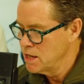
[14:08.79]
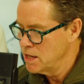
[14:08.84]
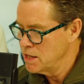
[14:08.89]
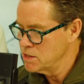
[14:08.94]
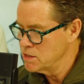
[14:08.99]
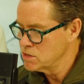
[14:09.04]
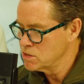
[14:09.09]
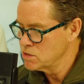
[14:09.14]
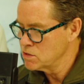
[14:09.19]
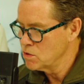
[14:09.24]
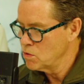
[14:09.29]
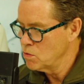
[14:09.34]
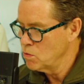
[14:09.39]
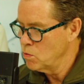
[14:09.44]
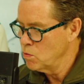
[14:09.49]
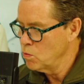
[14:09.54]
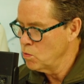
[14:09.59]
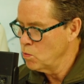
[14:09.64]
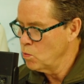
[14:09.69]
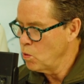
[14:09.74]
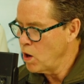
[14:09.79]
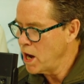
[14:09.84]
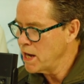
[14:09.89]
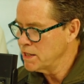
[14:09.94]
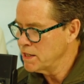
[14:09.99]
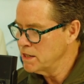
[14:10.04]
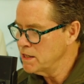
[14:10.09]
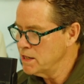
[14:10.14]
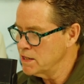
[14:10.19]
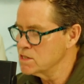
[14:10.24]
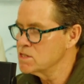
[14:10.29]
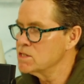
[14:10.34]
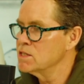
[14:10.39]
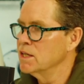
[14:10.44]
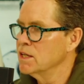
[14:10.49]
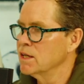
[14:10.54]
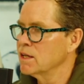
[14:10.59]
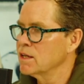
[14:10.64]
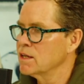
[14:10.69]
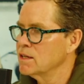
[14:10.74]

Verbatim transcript: is why did it sink?